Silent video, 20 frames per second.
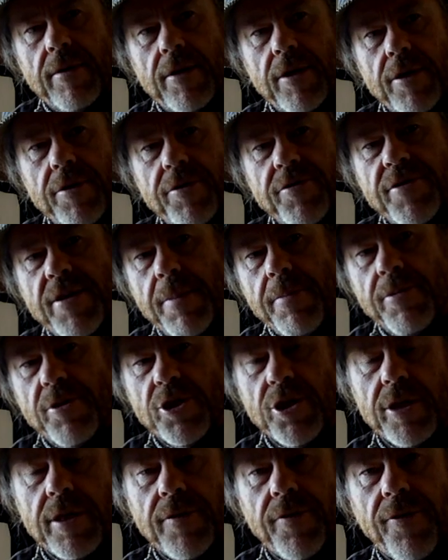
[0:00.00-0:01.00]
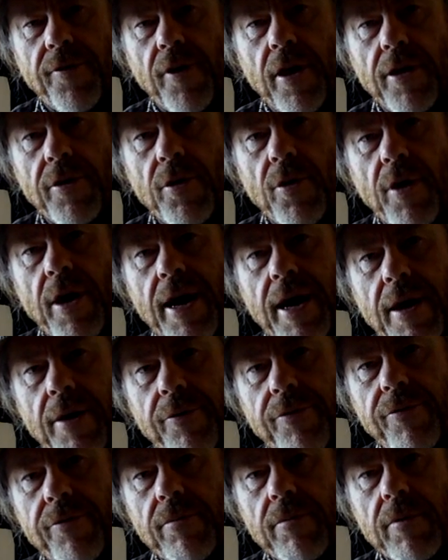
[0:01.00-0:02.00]
the temperature inside your
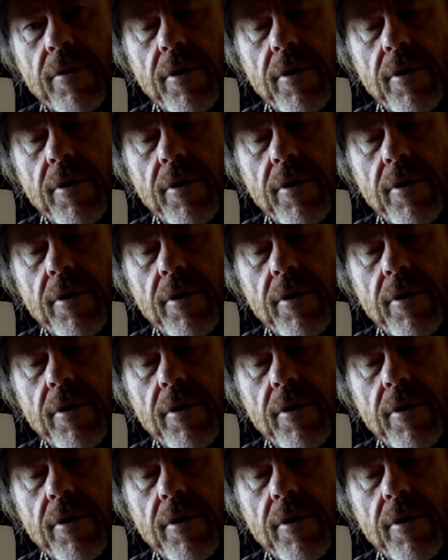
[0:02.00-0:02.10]
house.